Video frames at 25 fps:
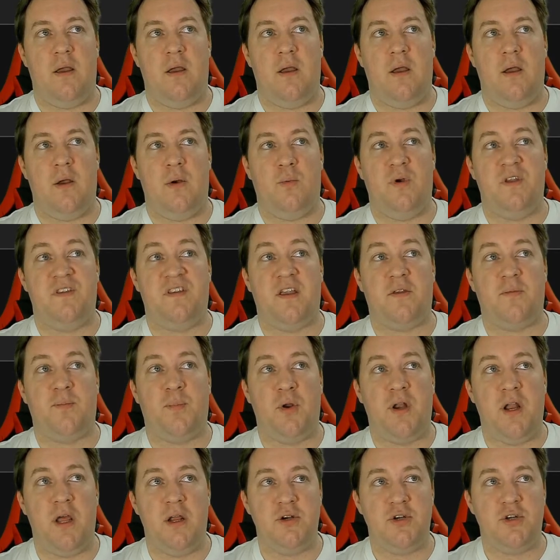
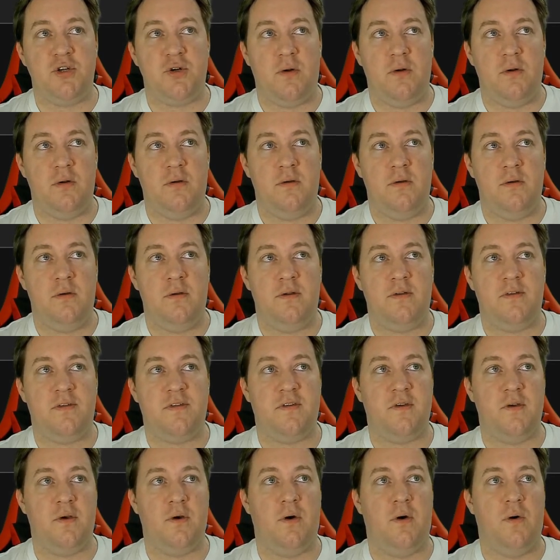exponential.
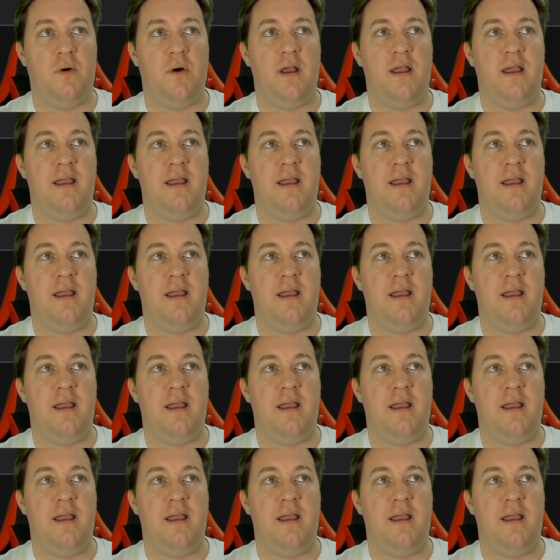So